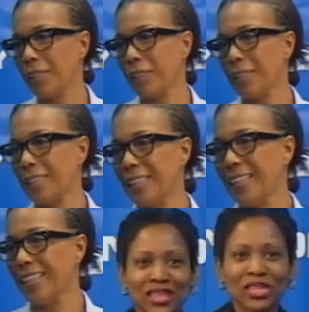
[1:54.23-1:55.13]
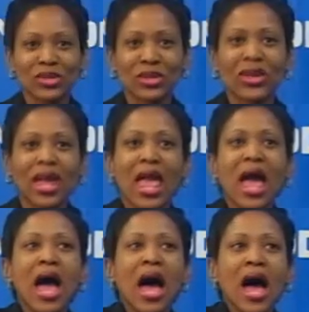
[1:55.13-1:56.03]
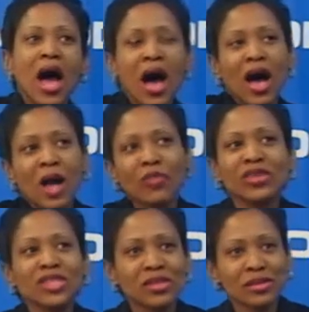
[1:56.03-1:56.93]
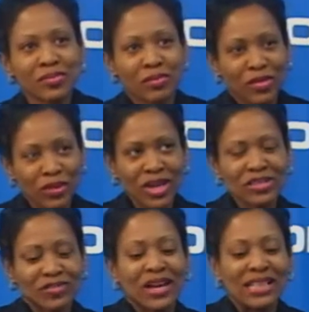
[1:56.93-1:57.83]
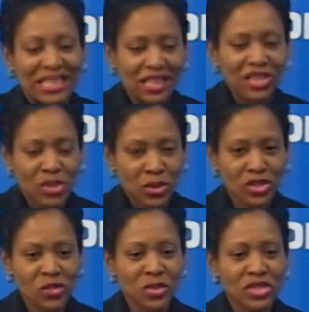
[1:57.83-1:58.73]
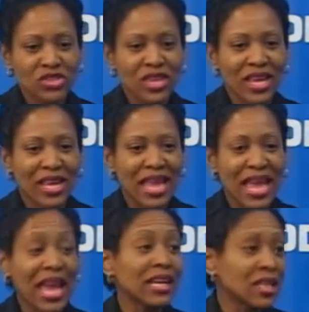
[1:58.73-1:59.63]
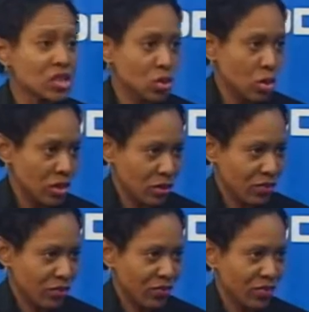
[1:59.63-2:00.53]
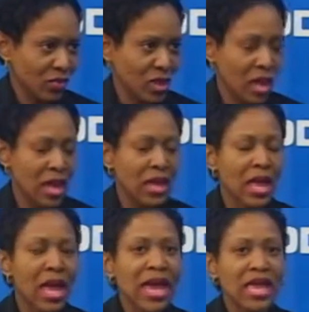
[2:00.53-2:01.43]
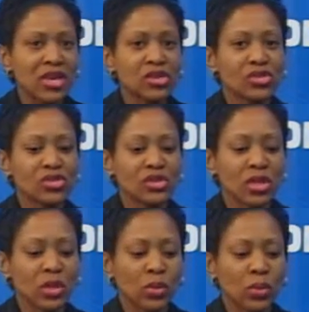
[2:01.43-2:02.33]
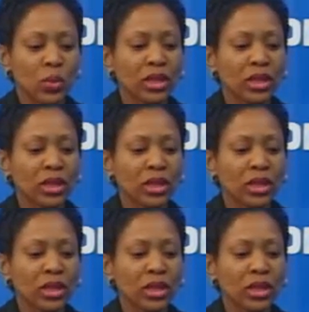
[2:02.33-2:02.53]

Yes, define eating disorder. Okay. First, before I define eating disorder, I just want to say any disorder, okay, is what